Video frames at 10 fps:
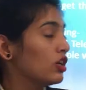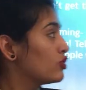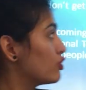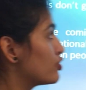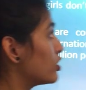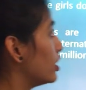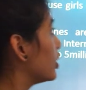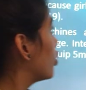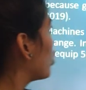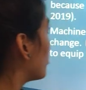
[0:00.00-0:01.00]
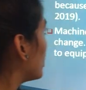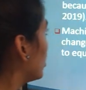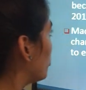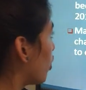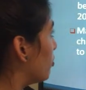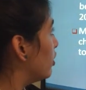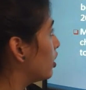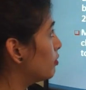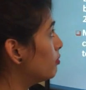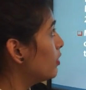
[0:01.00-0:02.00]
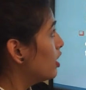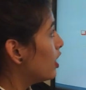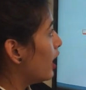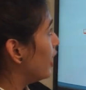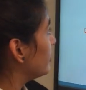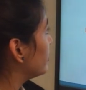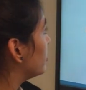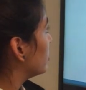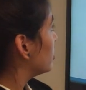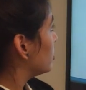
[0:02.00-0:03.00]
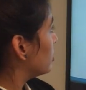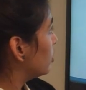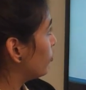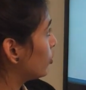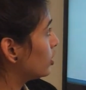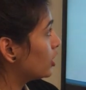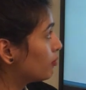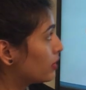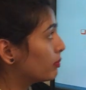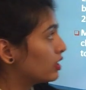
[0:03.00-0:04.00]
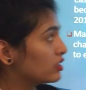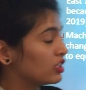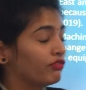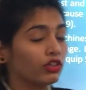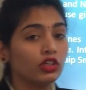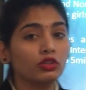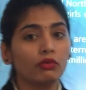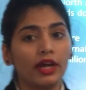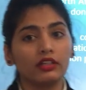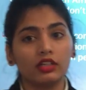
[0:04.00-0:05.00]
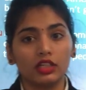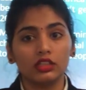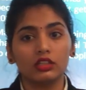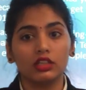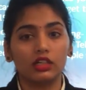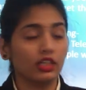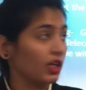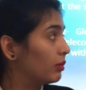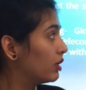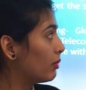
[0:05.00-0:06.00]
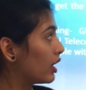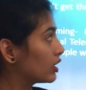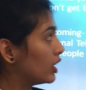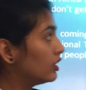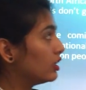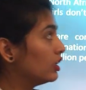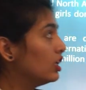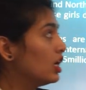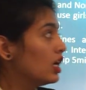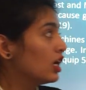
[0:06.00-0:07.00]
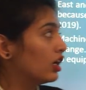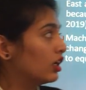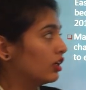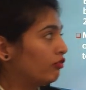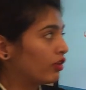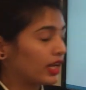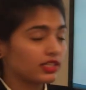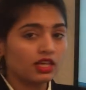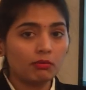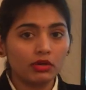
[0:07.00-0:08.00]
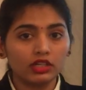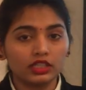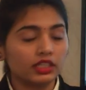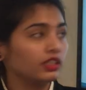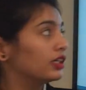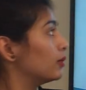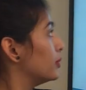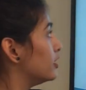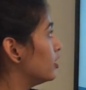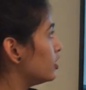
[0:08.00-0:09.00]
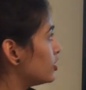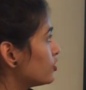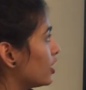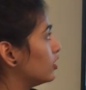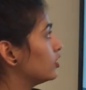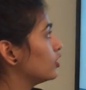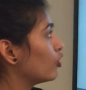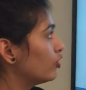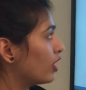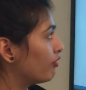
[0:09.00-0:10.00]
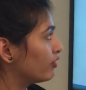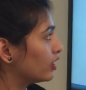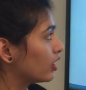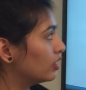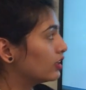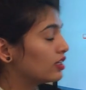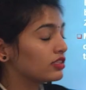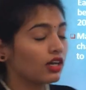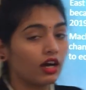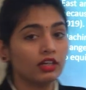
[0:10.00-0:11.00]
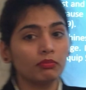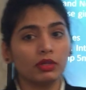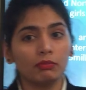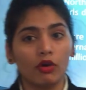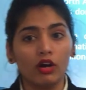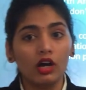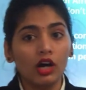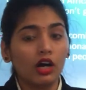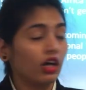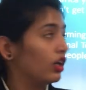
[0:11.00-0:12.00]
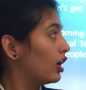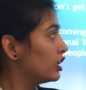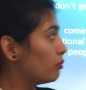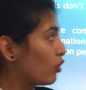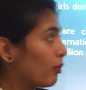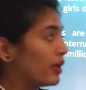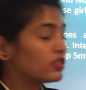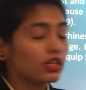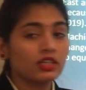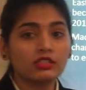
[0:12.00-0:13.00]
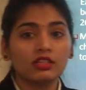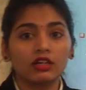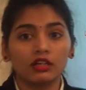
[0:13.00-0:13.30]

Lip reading: social economical problem, and for the young people it's difficult to enter in the labor market. For example, in Middle East and the North Africa, there is the unemployment is